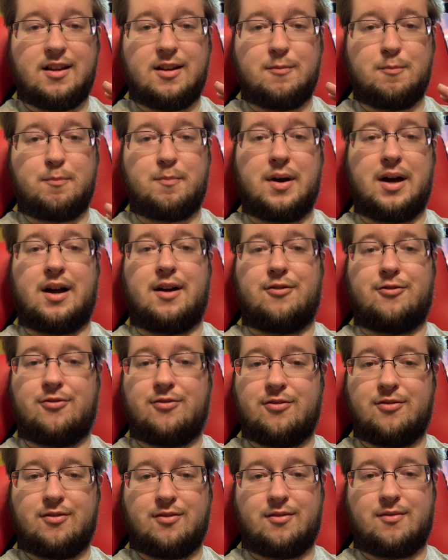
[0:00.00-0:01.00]
buff.
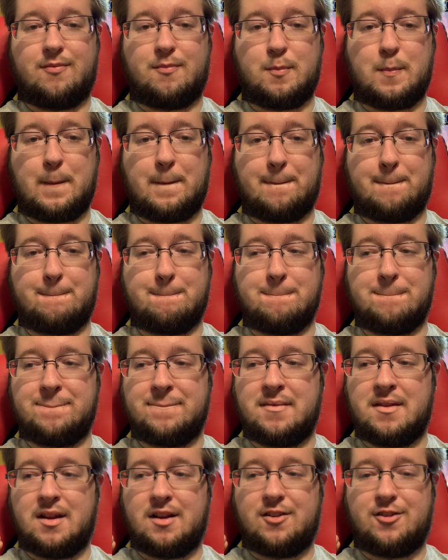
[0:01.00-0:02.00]

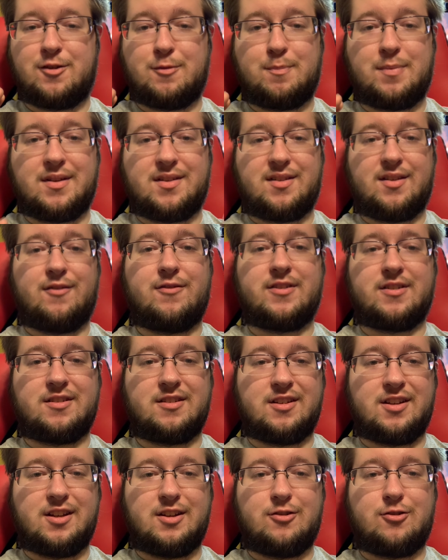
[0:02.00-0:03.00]

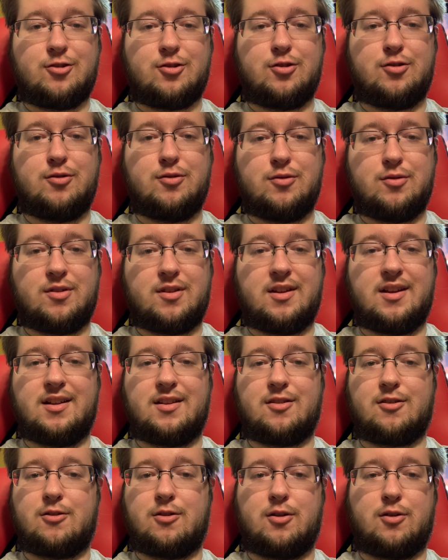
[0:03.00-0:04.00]
Specifically to
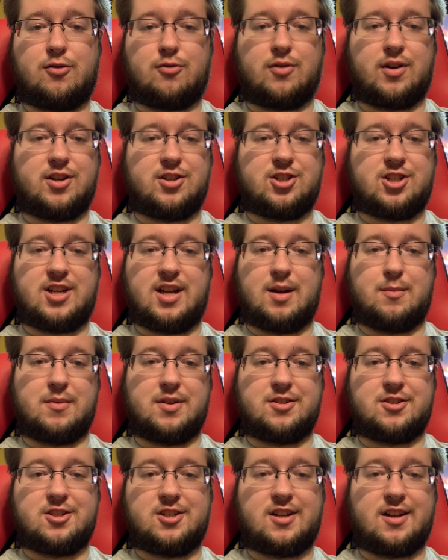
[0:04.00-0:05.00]
its close range
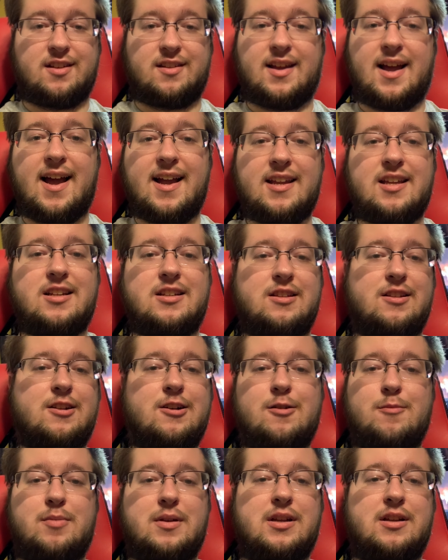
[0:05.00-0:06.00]
damage, because I can
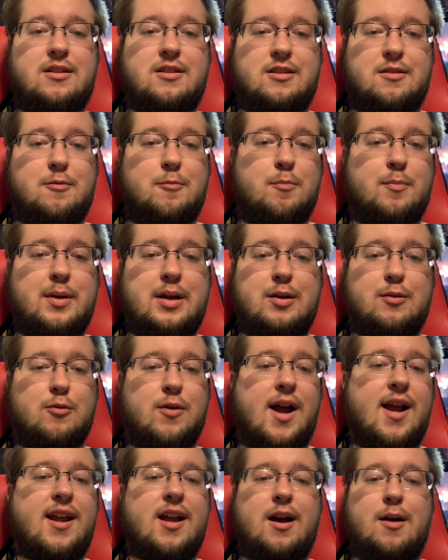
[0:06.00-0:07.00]
literally be
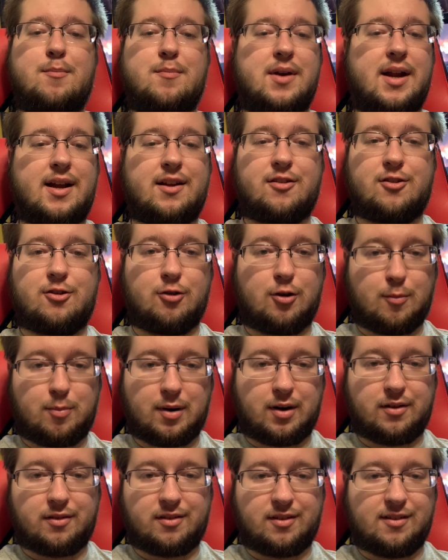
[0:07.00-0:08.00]
right up next to a
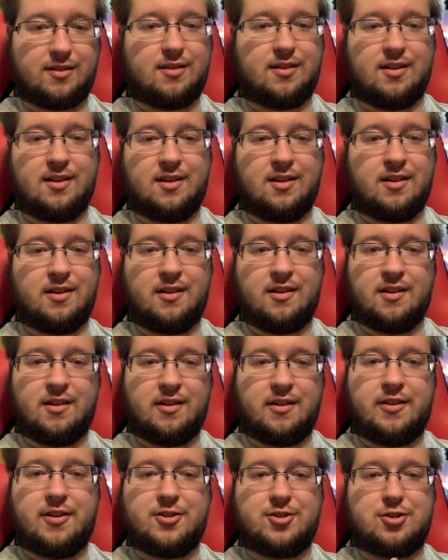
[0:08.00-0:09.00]
person
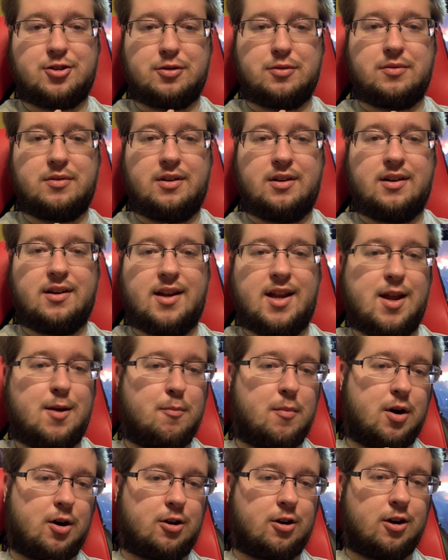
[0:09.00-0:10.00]
shoot, hit
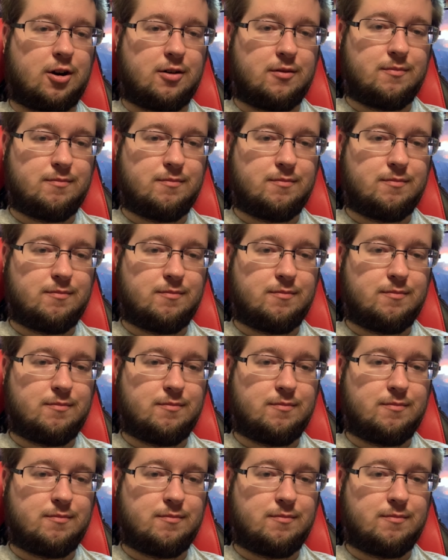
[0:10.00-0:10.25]
marker.